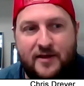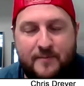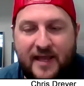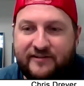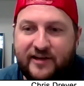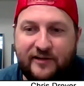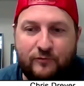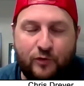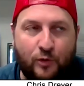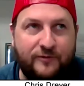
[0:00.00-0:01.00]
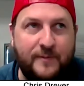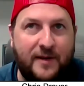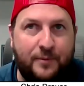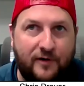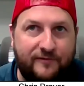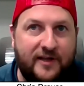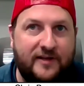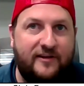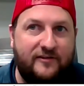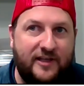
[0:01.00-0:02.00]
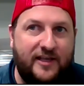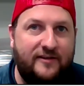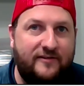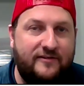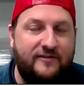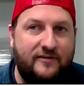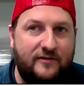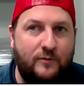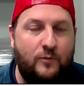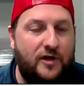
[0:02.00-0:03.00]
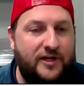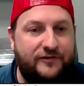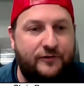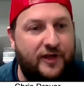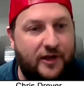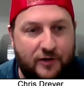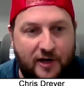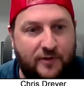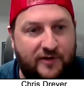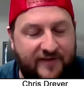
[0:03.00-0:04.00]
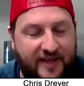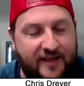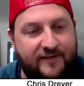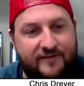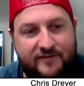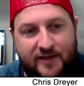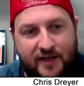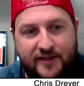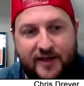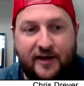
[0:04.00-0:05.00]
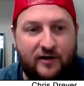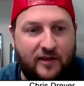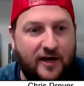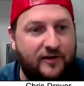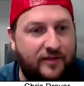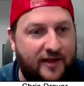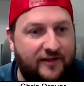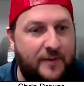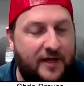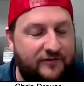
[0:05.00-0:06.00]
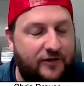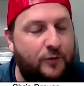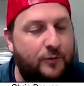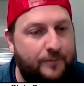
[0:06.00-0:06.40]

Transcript: Mass State Torts Made Perfect is is one that's really incredible in Vegas uh, that I hear a lot of good things about too.